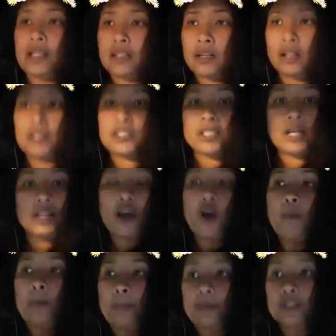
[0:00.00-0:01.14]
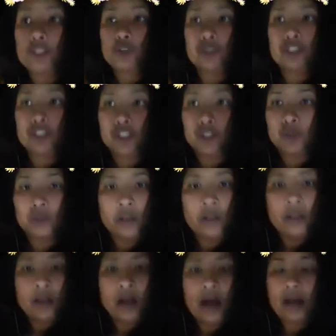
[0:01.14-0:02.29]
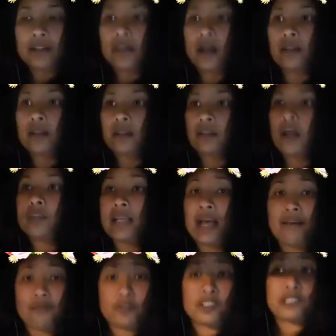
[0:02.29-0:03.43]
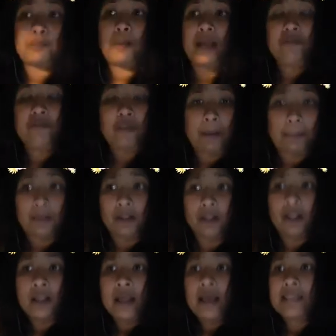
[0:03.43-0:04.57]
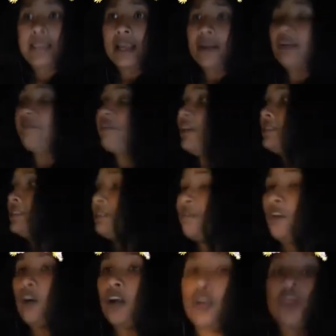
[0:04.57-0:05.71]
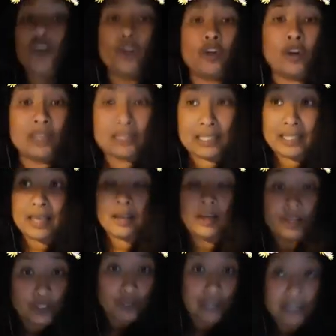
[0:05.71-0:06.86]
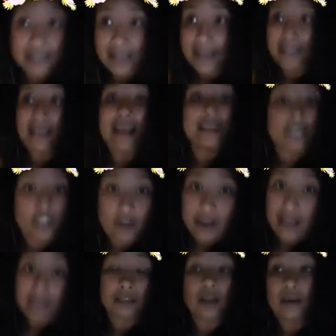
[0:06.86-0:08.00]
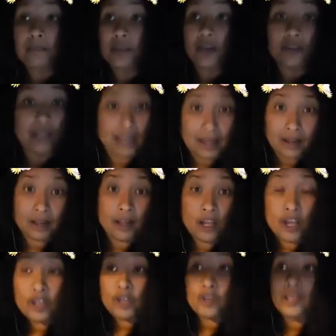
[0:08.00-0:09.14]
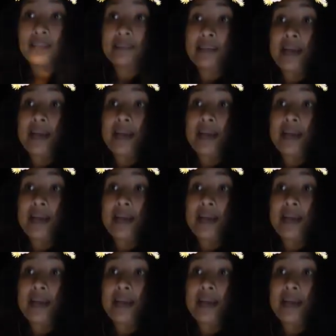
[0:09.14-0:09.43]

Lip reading: culture and how people treat you. On how to have respect for people. First of all, you go into their country. They didn't ask your ass to come down there. You decide